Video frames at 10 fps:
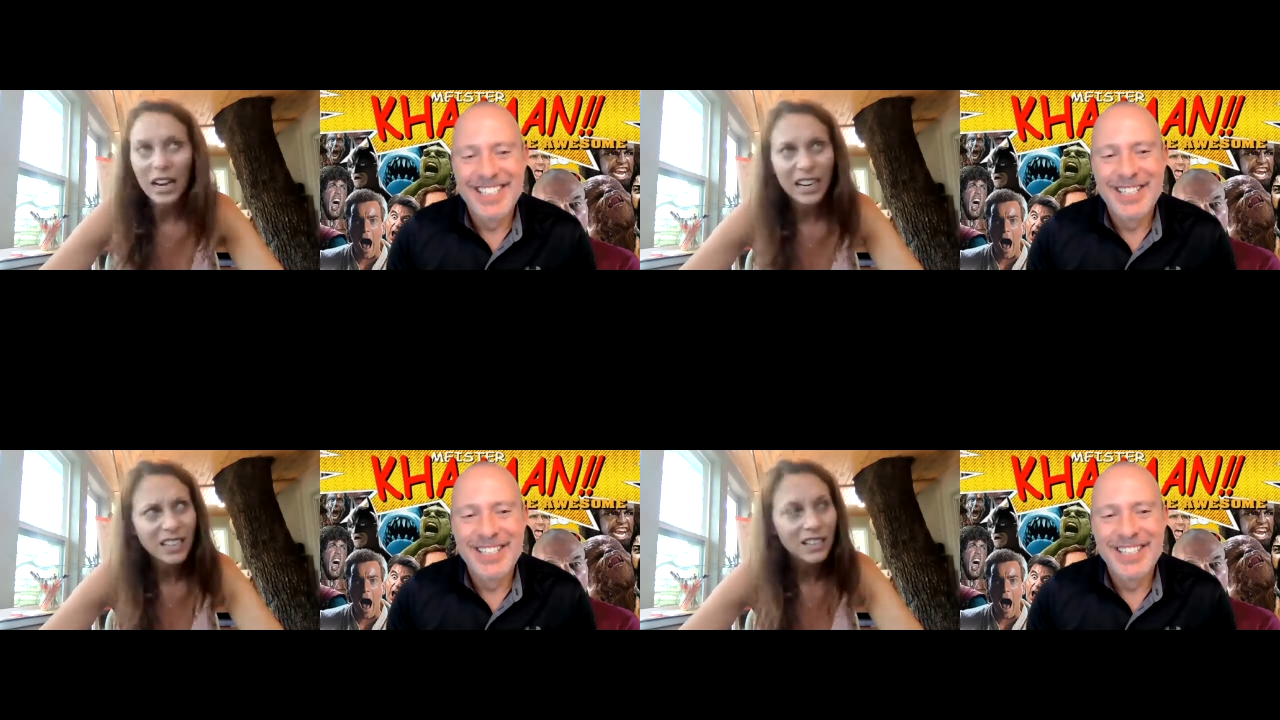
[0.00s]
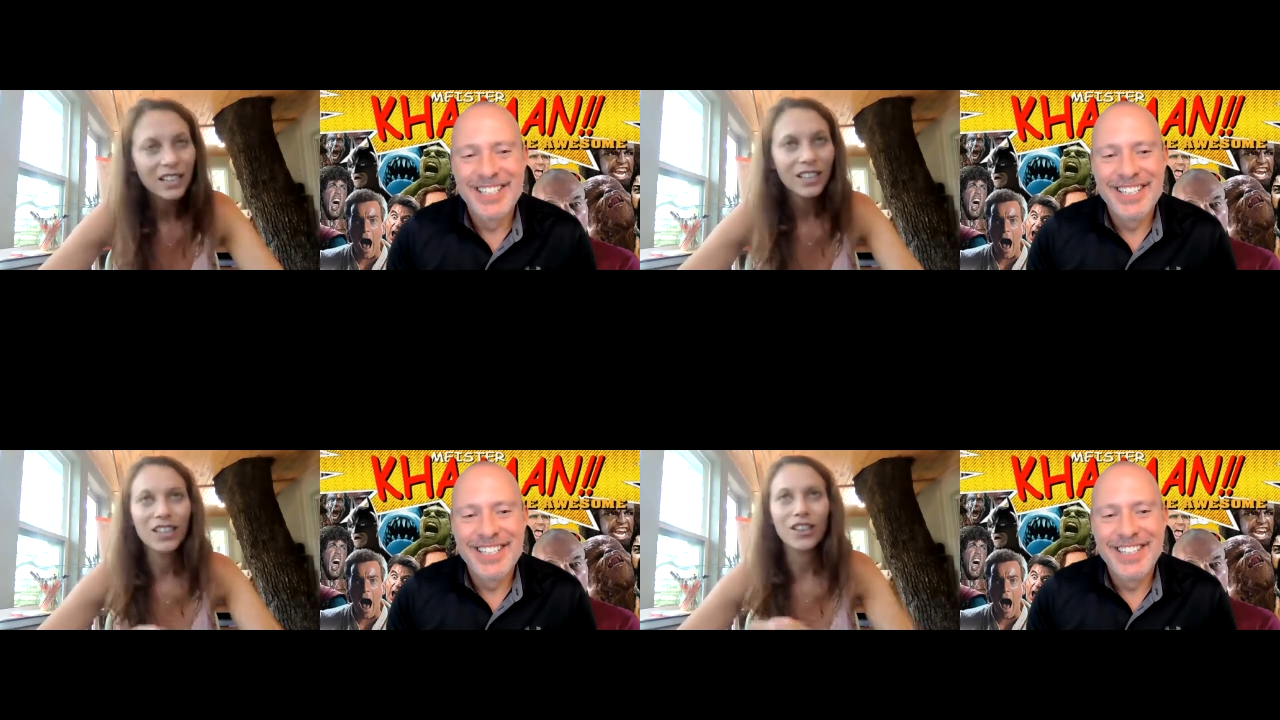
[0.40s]
Speaker 1: Kinda,
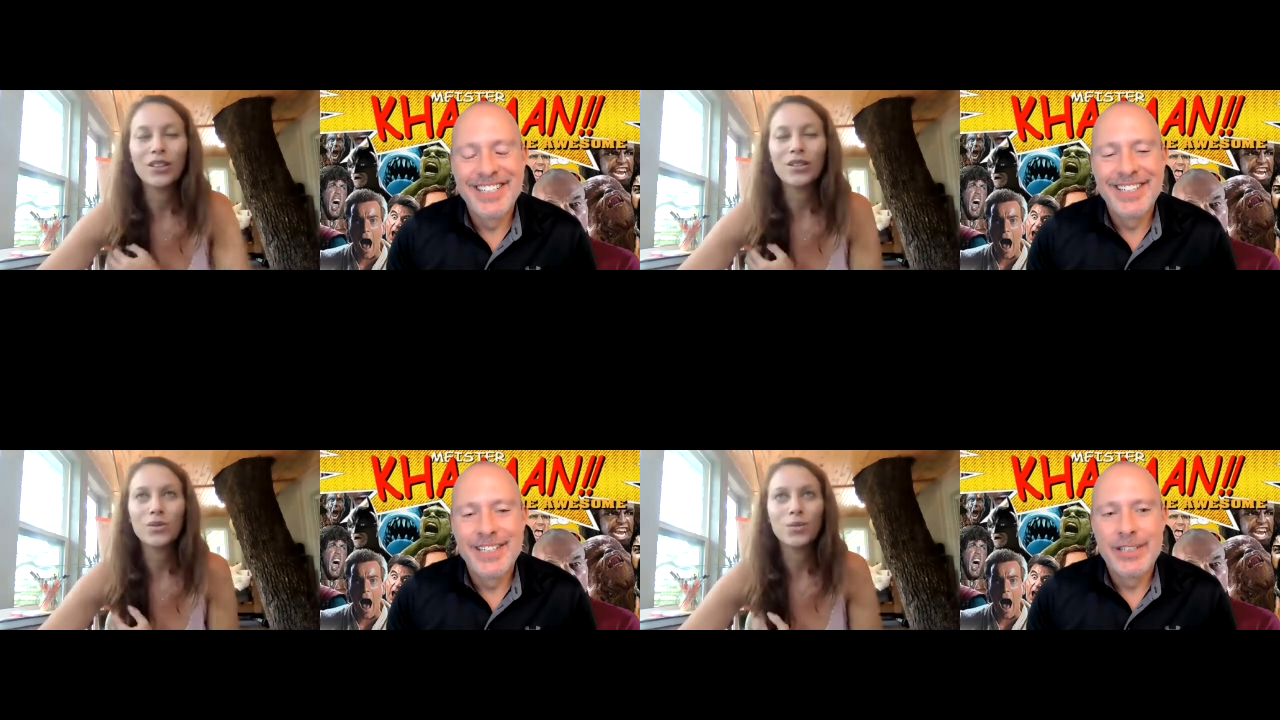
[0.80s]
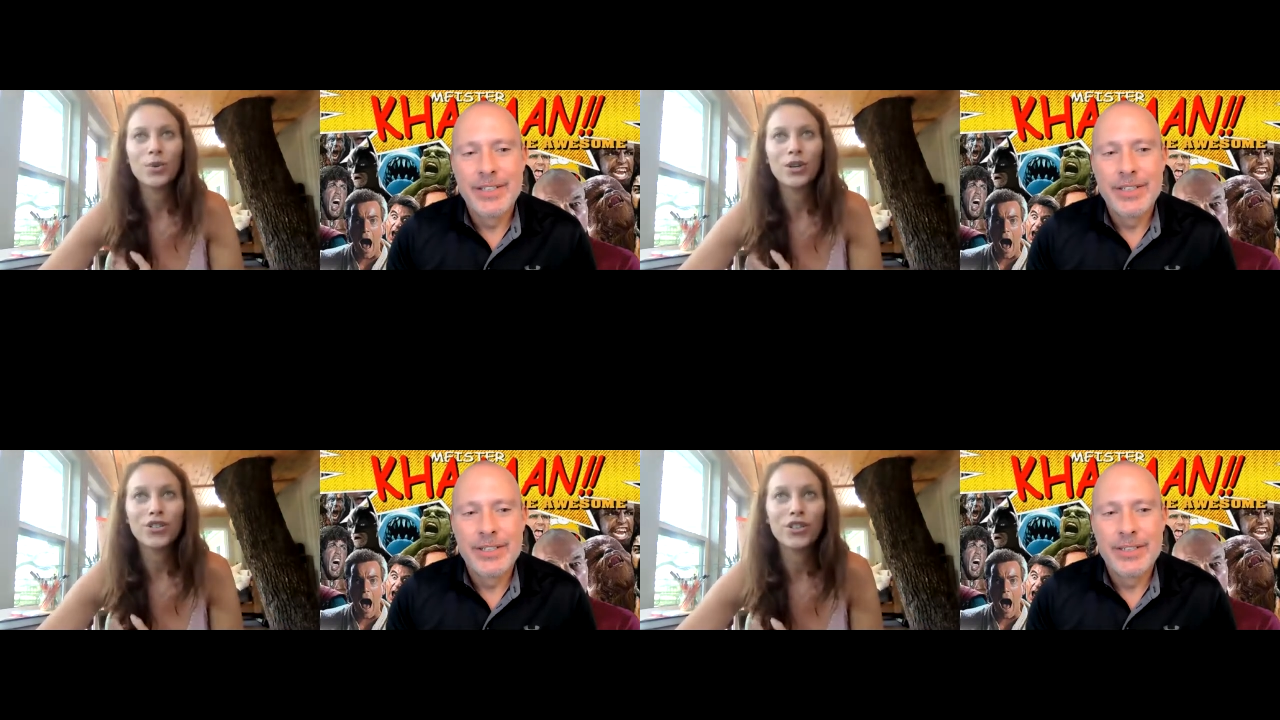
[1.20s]
you know, this was
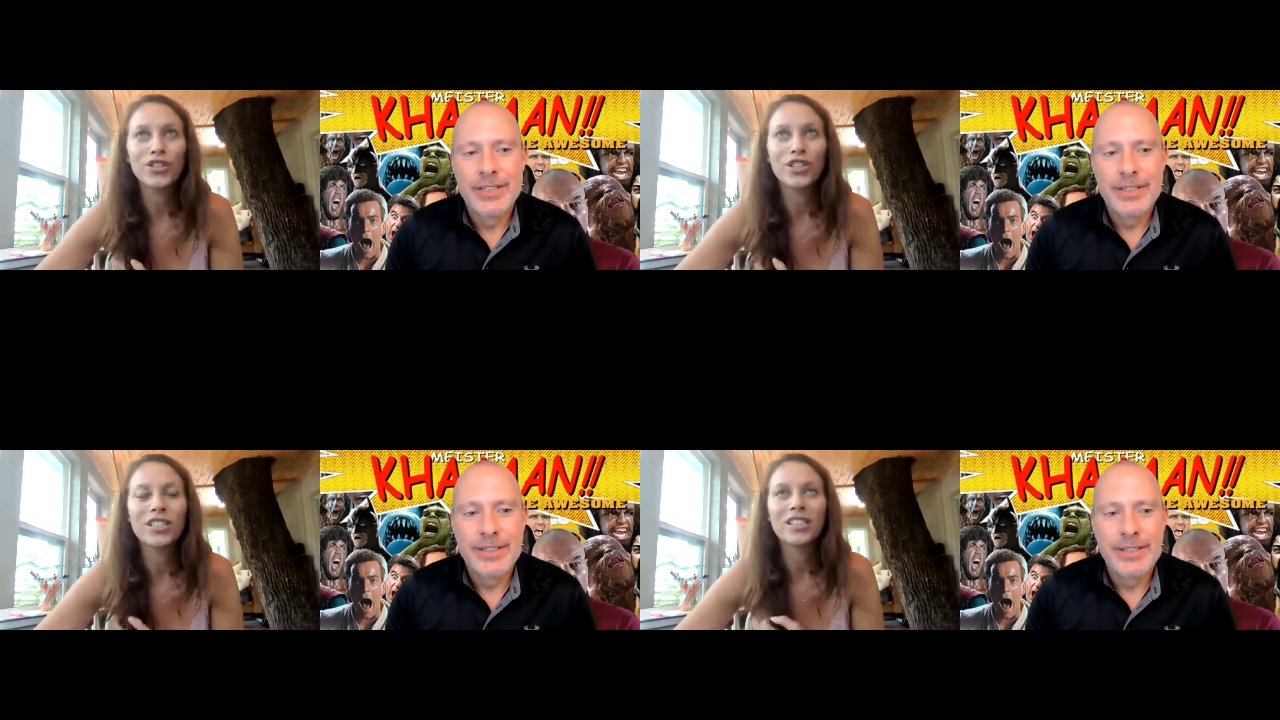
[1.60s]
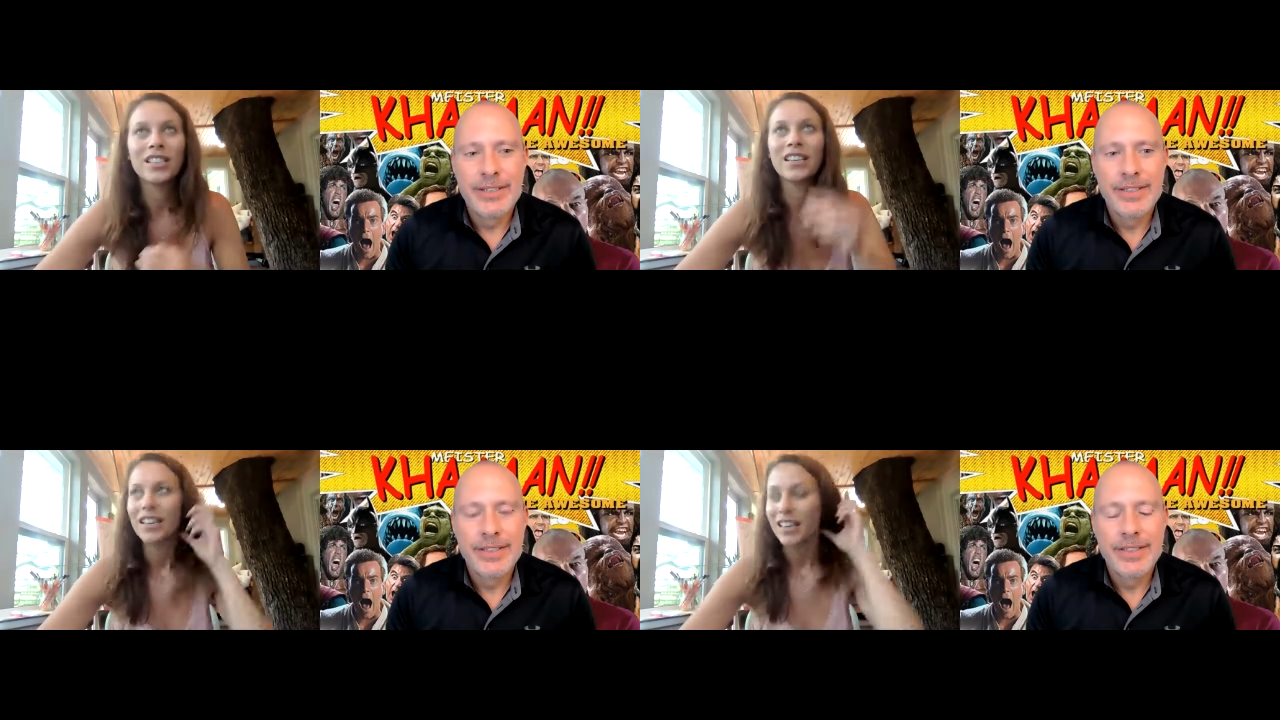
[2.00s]
pre Trishas.
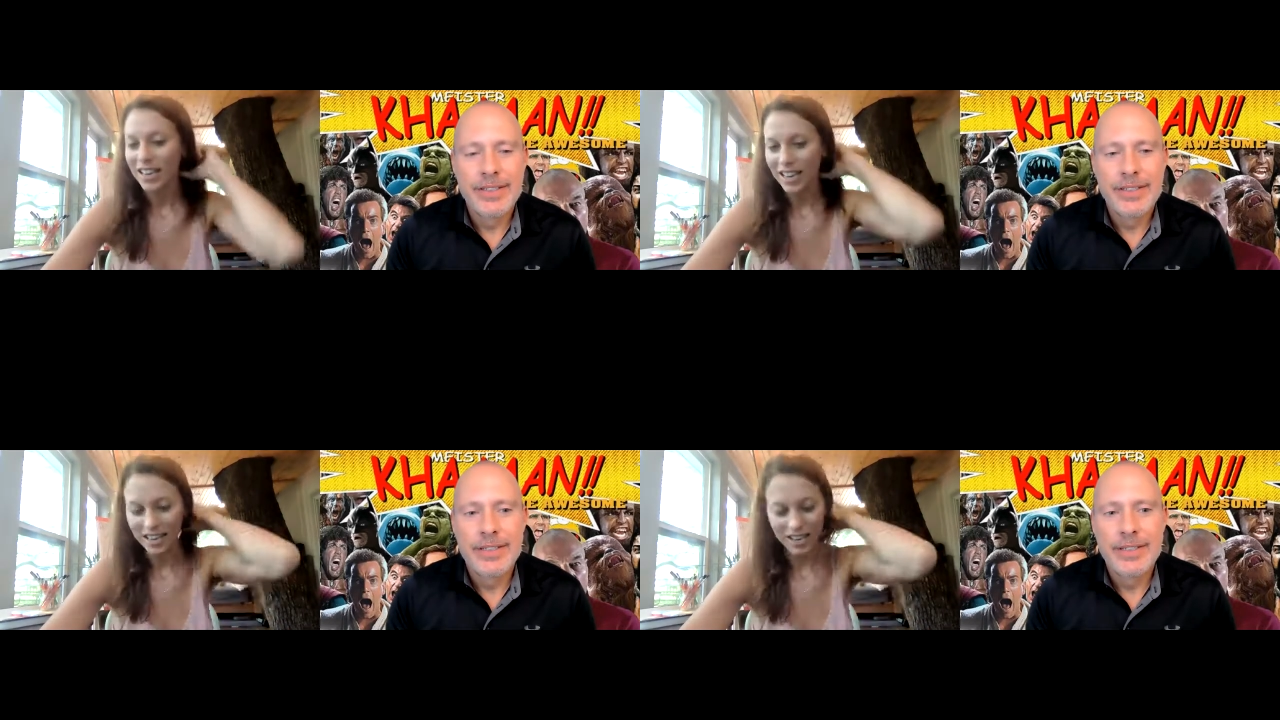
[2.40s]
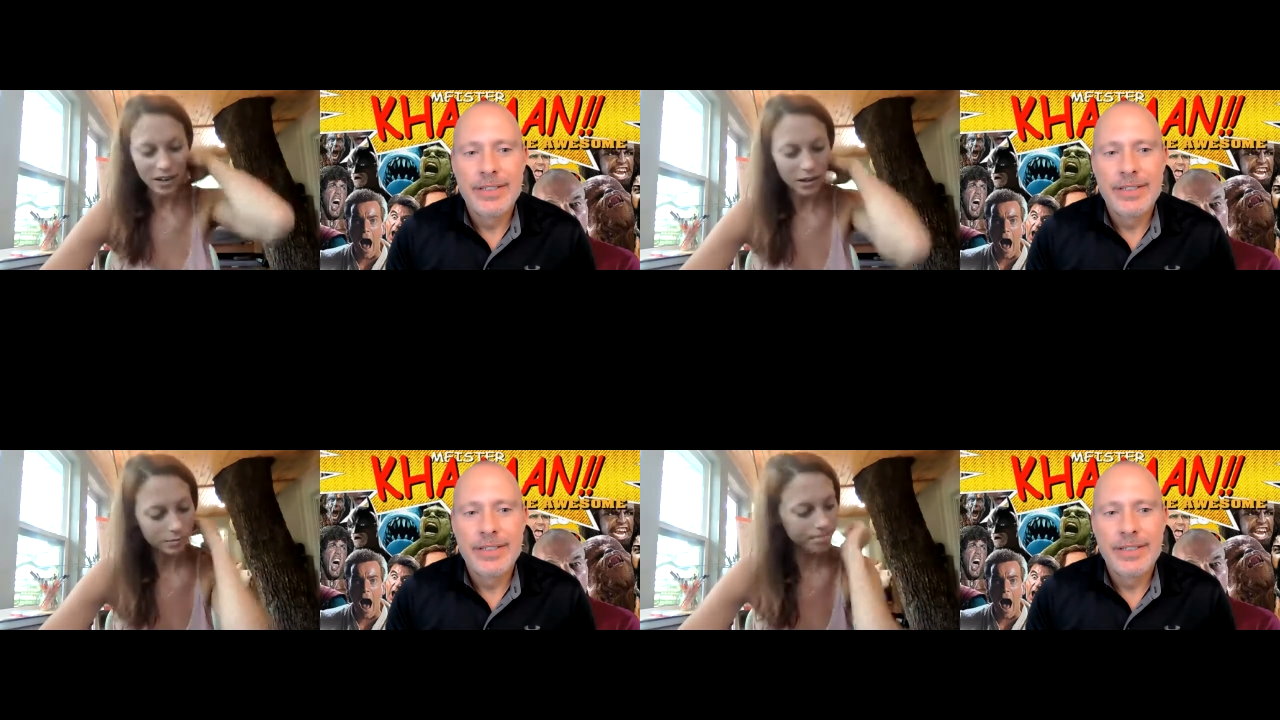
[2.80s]
And
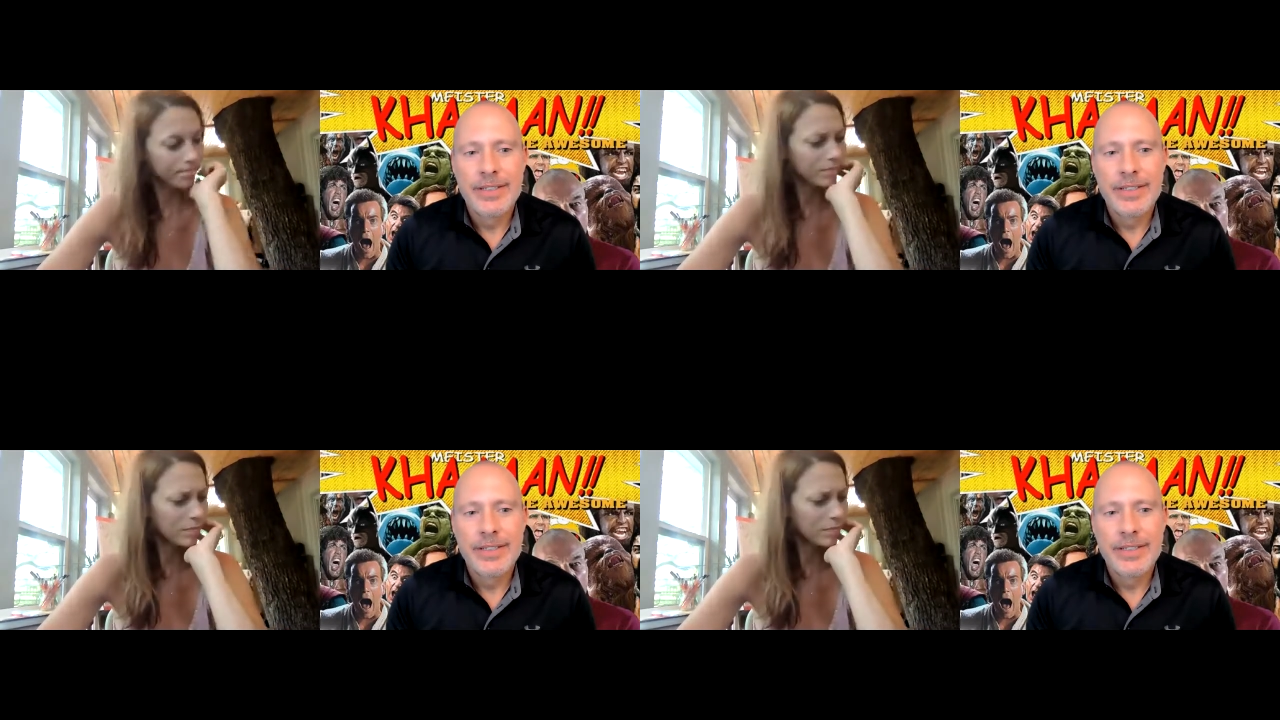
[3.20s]
um,